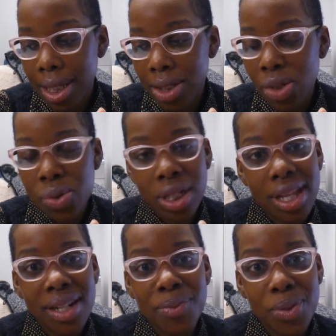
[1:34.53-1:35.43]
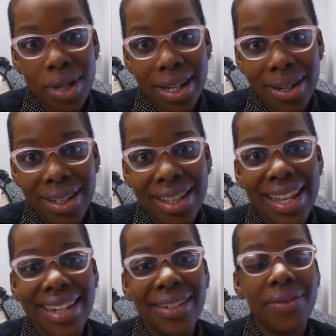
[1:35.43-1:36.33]
and doing a lot of prayer and a
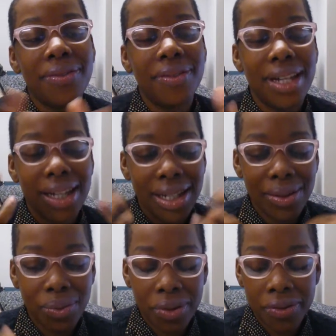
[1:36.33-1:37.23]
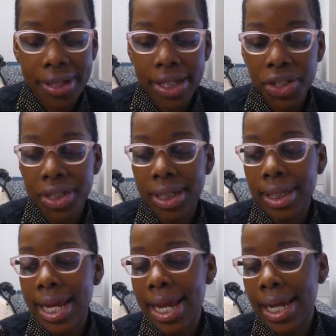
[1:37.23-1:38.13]
lot of uh,
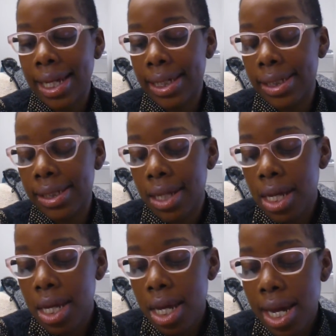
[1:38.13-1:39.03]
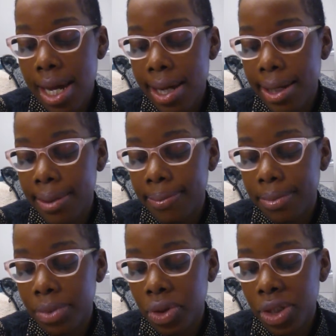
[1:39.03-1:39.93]
reflection and
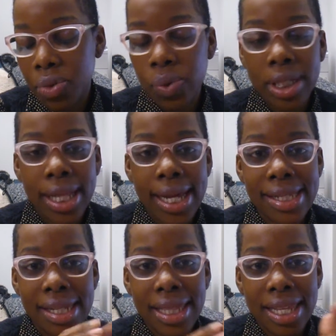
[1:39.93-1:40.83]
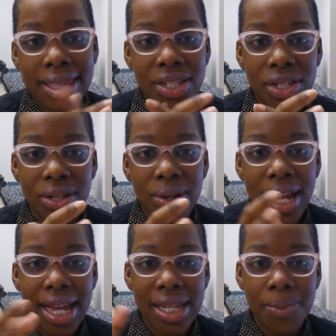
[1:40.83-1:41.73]
um, just realizing that this year
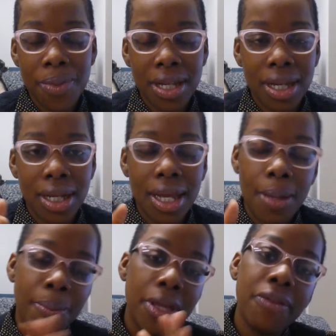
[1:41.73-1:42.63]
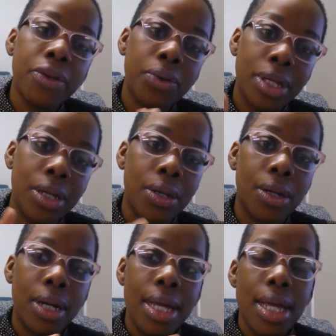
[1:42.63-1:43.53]
has been a pivotal
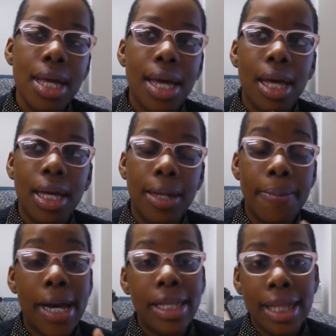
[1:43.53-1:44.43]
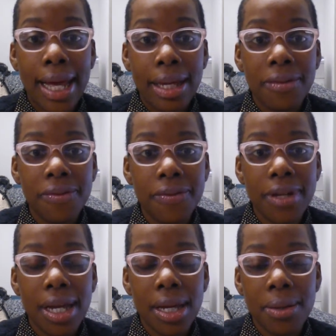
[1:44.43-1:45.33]
year uh, in my life
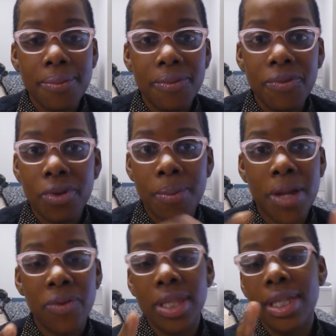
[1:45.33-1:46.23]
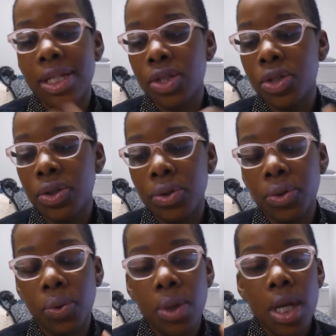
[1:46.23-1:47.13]
um, from everything
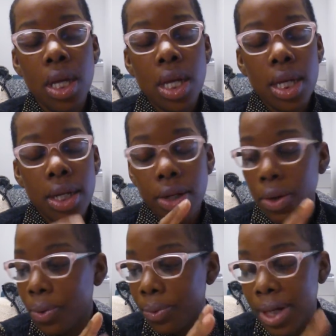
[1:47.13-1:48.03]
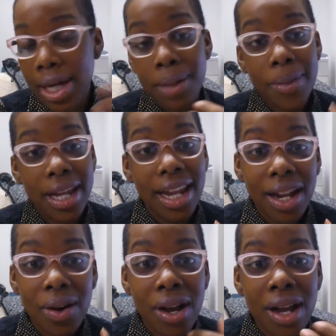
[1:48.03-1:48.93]
to, you know, cutting my
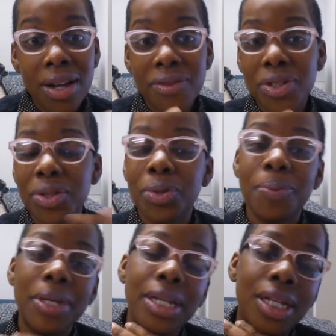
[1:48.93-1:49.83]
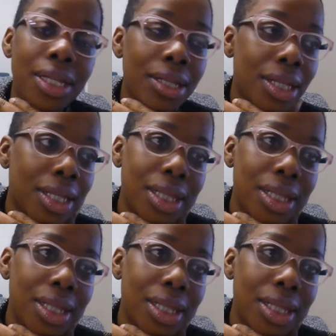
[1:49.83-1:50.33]
hair off to meeting